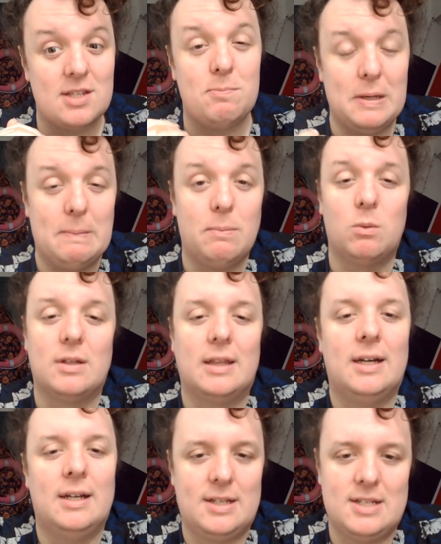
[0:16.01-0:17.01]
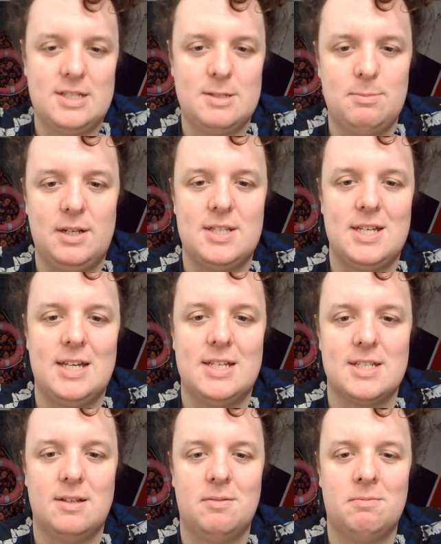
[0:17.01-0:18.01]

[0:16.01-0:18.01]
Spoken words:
than people with learning disabilities.